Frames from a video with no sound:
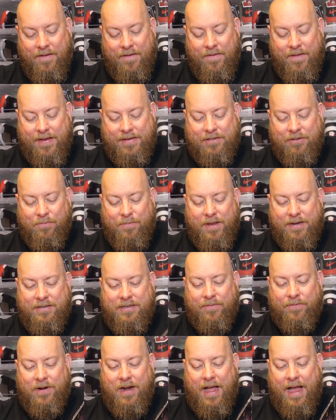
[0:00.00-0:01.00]
That's a little bit
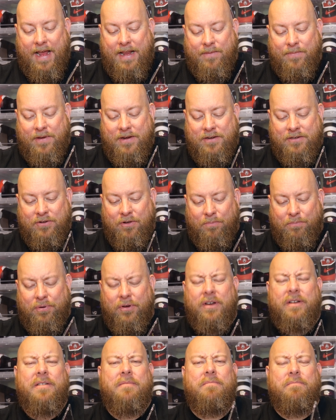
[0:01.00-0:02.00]
different item. They usually don't
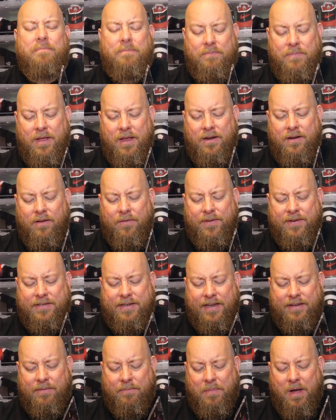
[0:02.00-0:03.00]
put in you know these
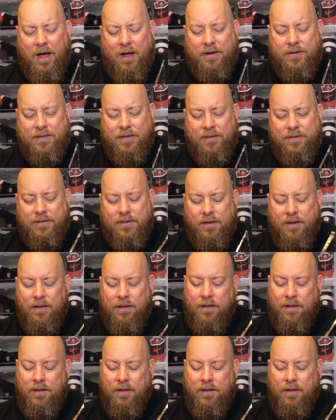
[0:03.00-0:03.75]
kinds of boxes.